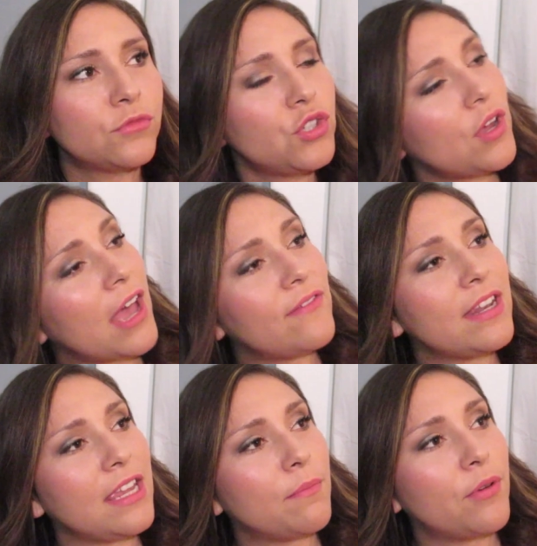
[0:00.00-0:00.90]
Do you have
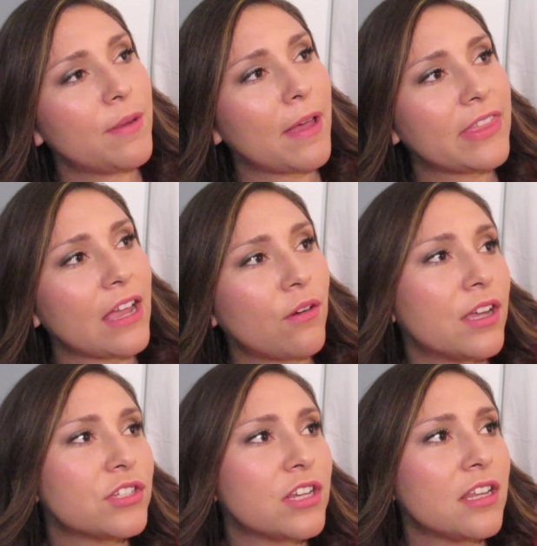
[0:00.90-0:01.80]
any input about that
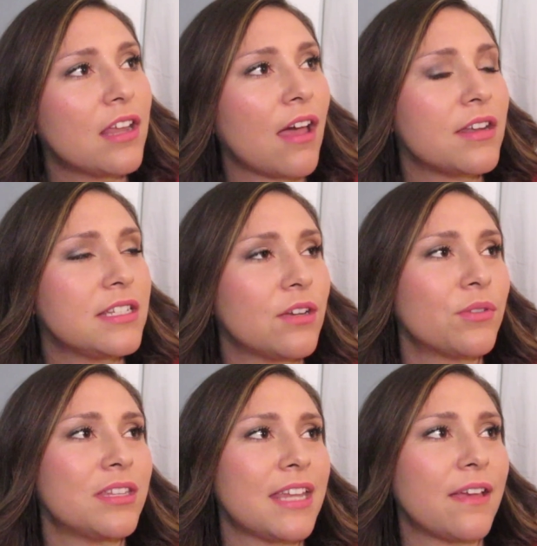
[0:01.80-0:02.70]
question, how to deal
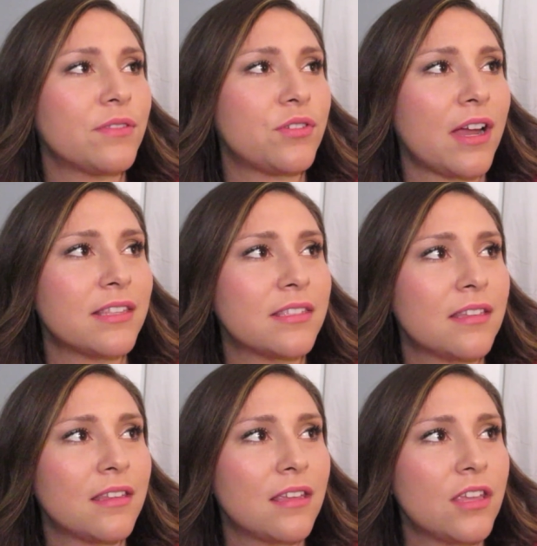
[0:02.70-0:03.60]
with a day of stress?
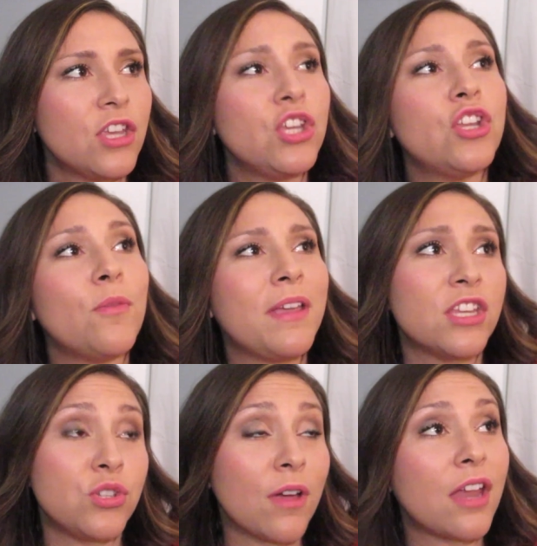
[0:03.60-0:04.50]
You know,
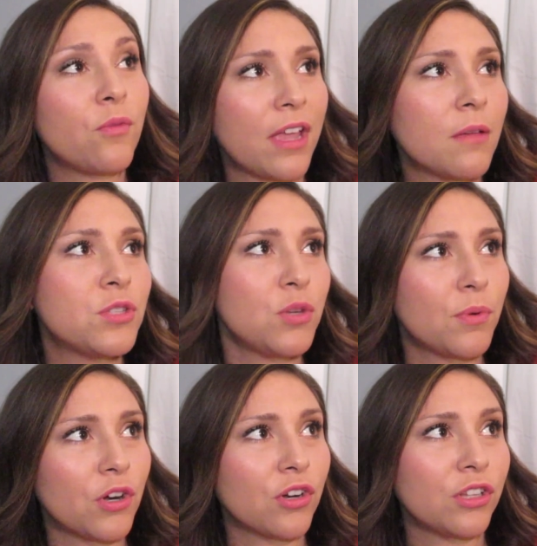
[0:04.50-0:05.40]
because you had to wake up
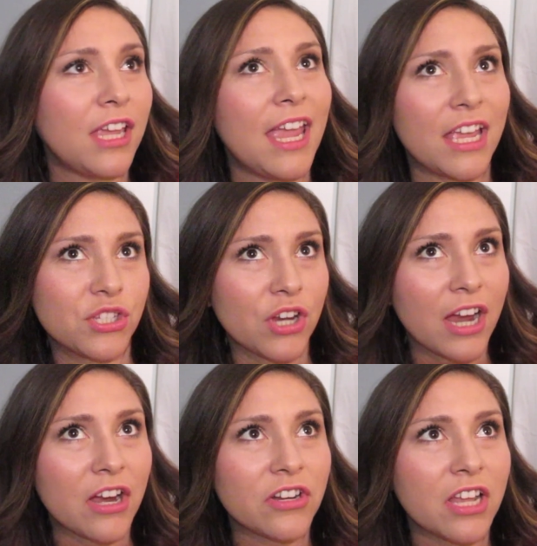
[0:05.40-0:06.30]
super early and get your
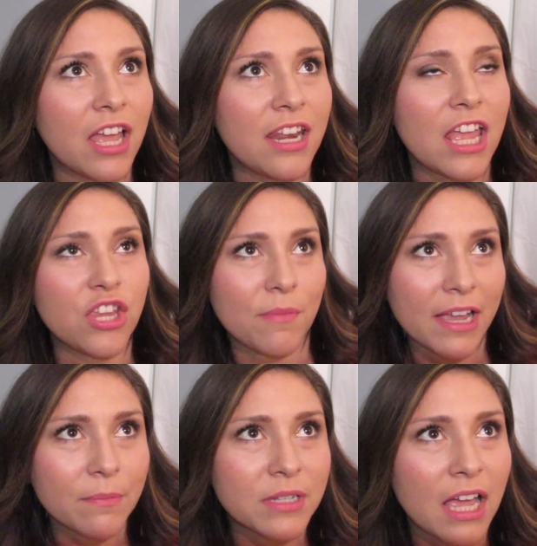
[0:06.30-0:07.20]
hair done and your
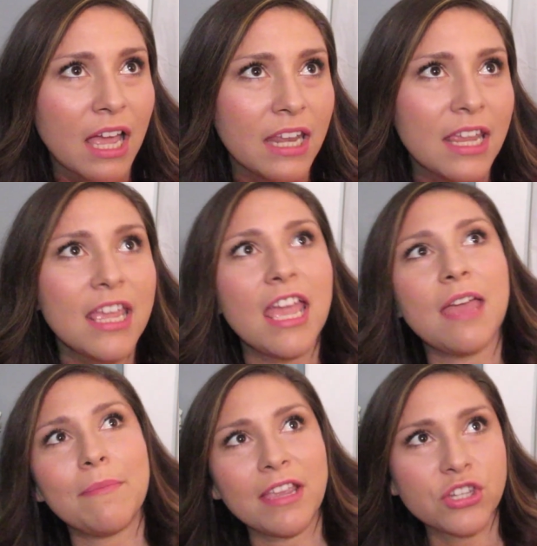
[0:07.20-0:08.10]
makeup done
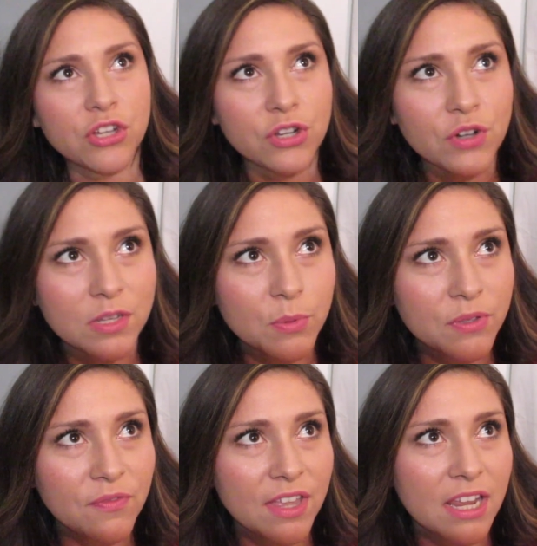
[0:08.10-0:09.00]
and make sure your dress
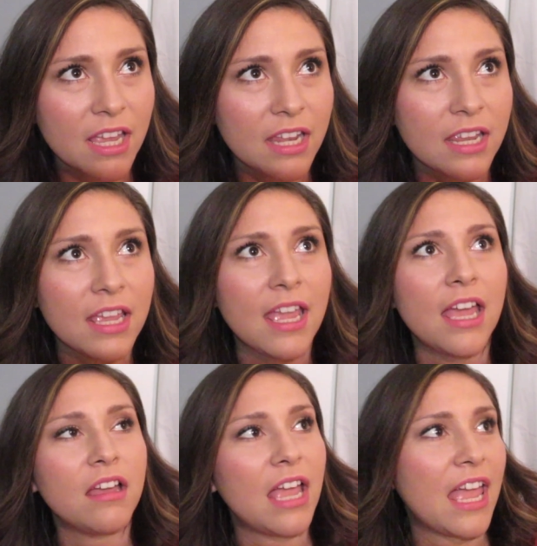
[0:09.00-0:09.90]
was fitted
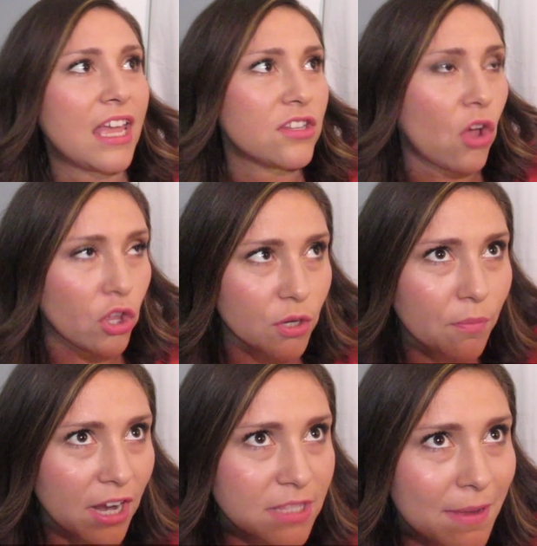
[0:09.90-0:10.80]
and all your
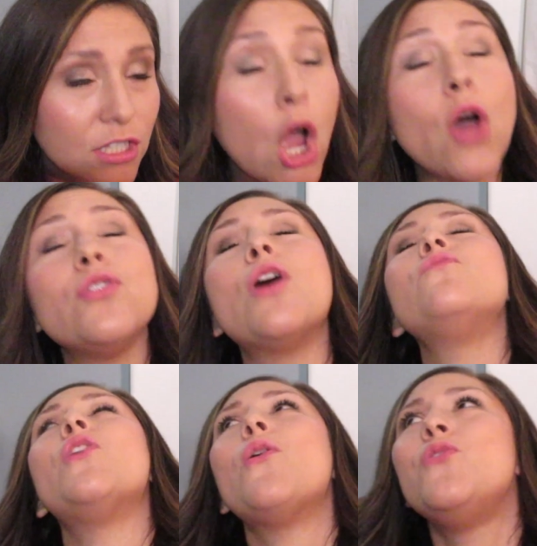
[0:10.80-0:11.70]
bridesmaids. Oh, no,
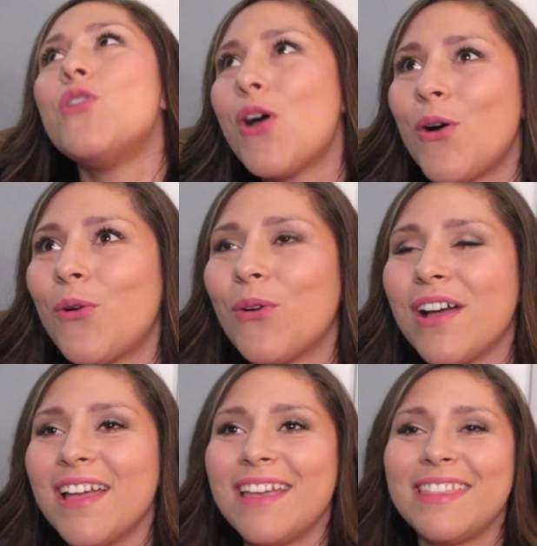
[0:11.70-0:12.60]
no, no,
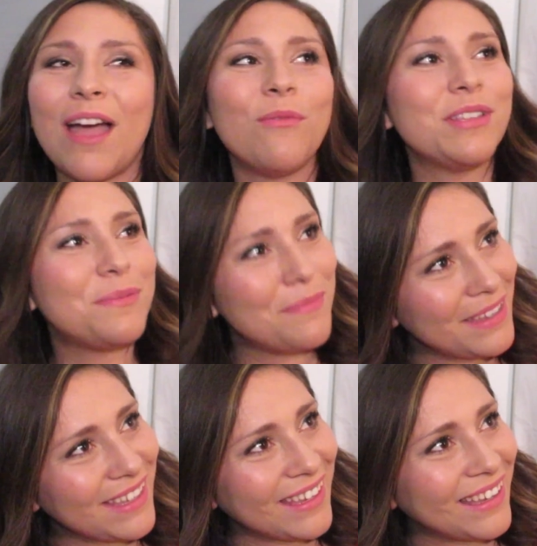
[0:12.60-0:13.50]
that was
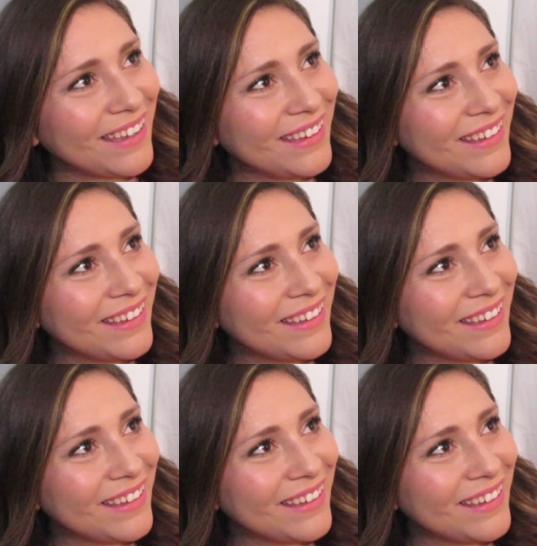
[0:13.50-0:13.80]
me.